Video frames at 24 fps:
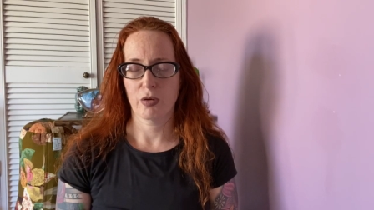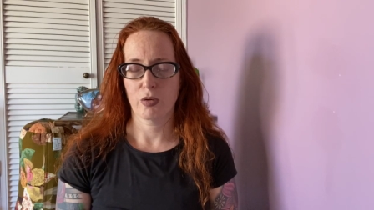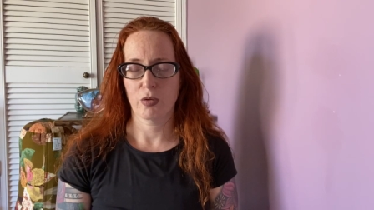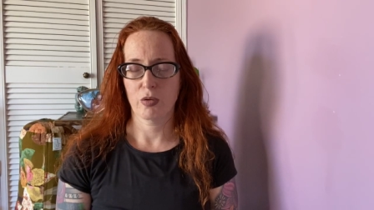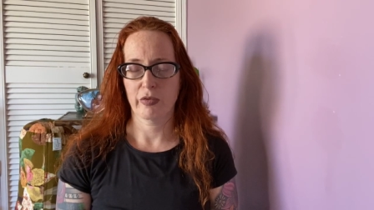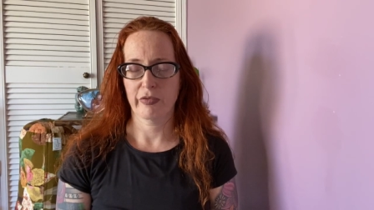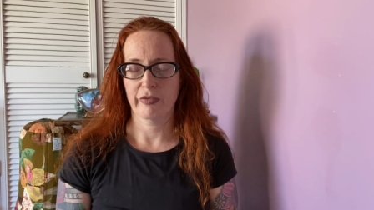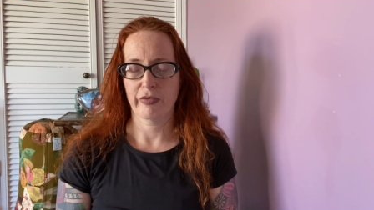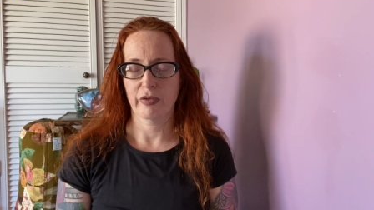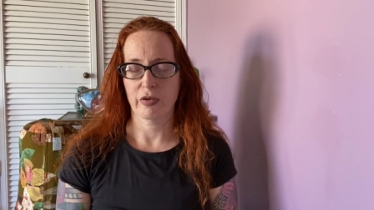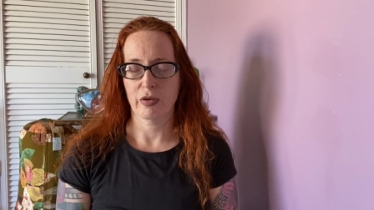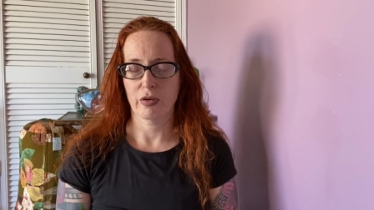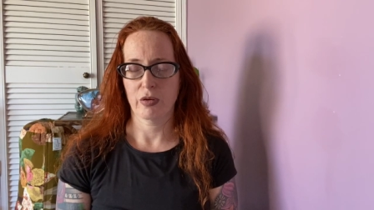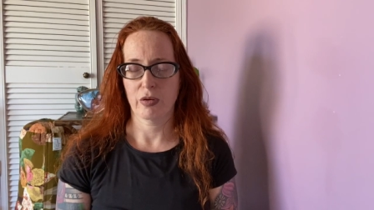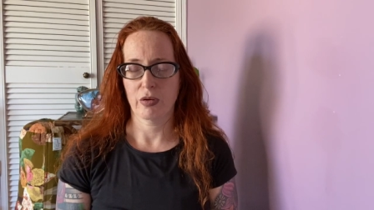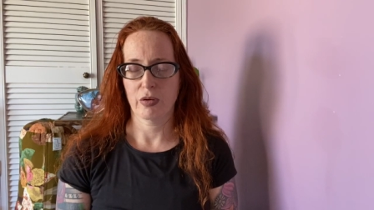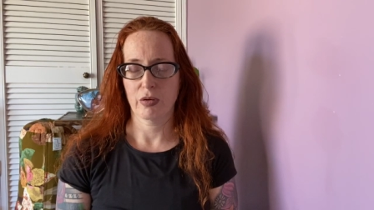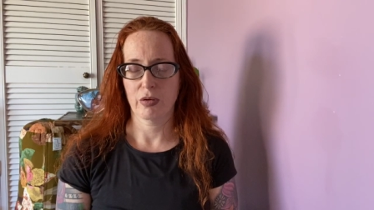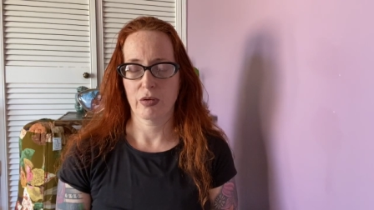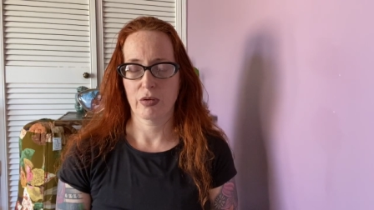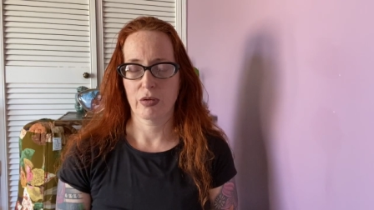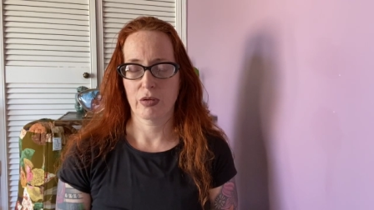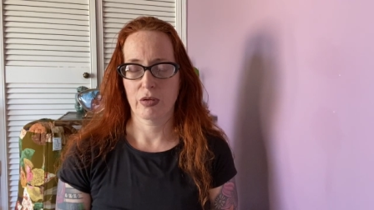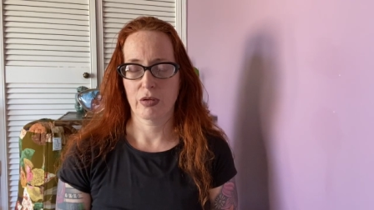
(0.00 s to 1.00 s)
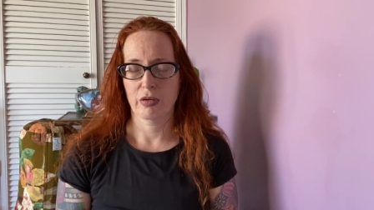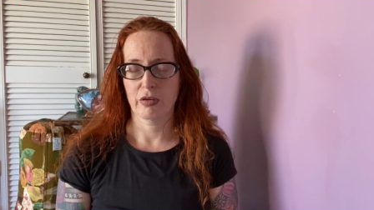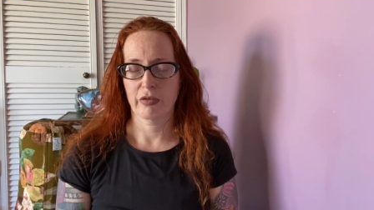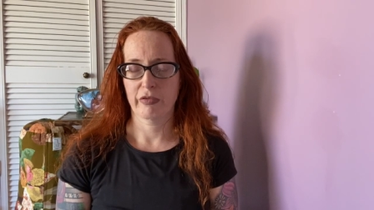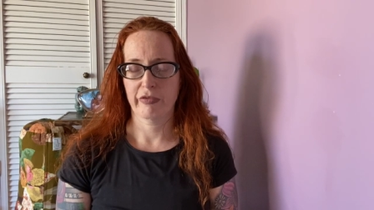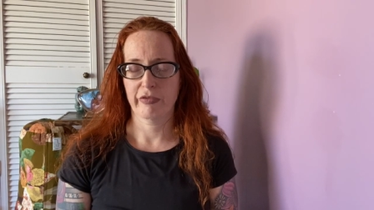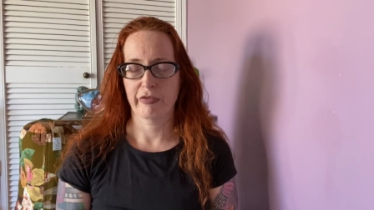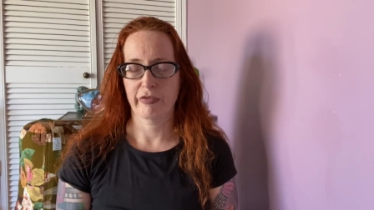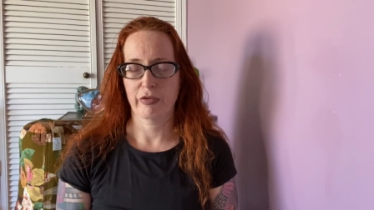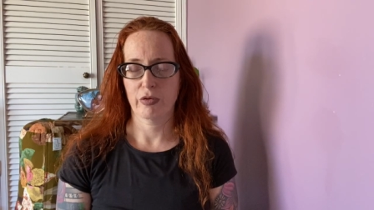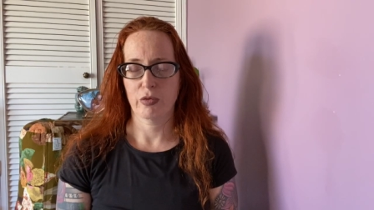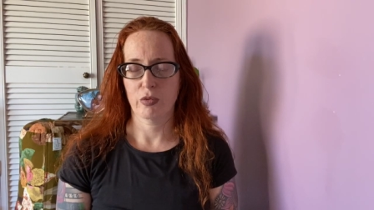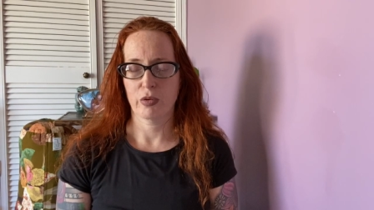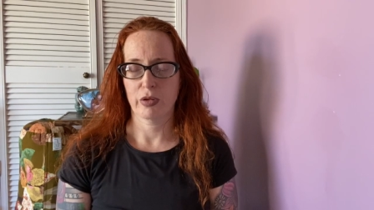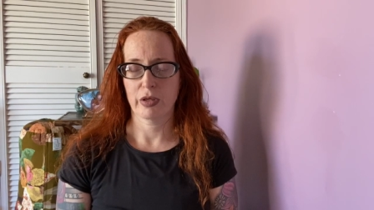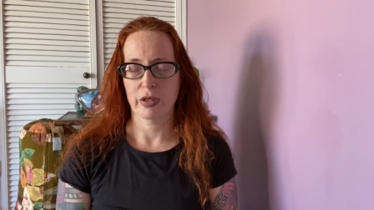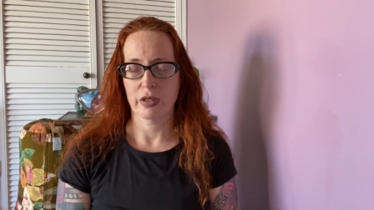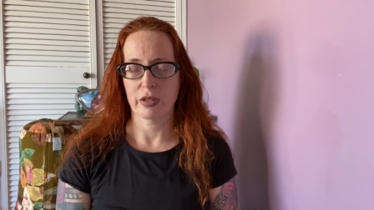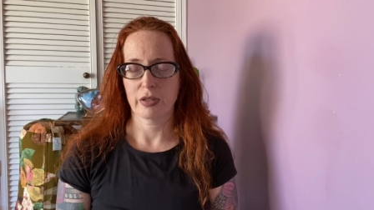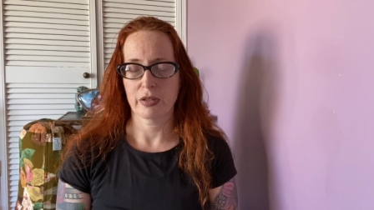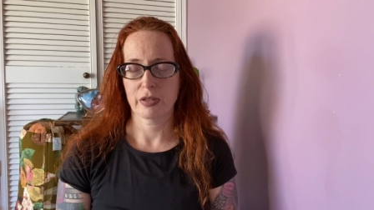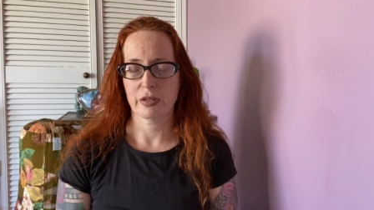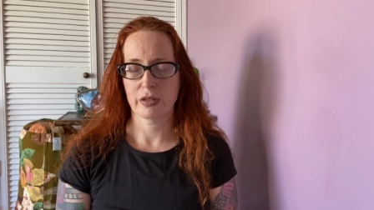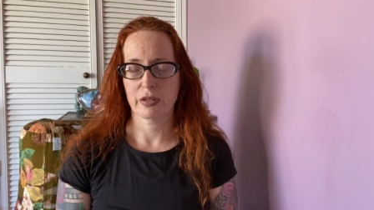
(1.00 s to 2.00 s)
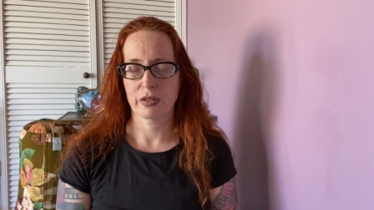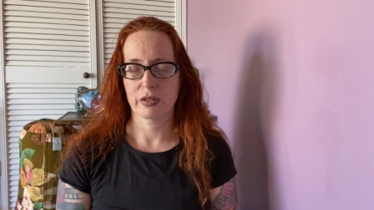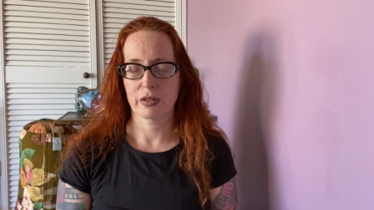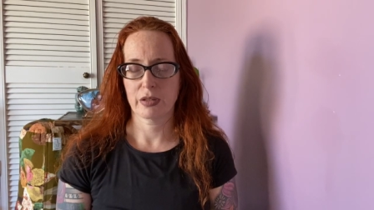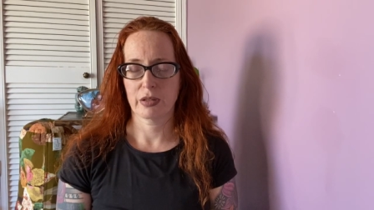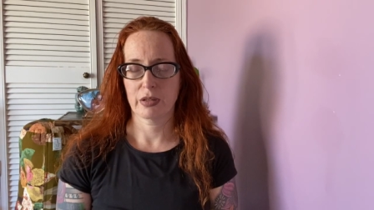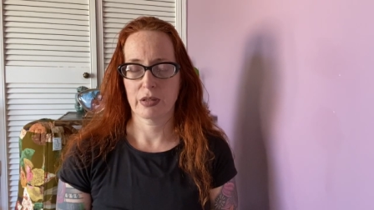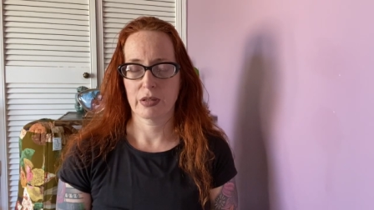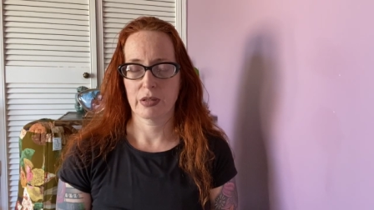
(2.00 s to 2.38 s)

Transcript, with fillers: of your focus.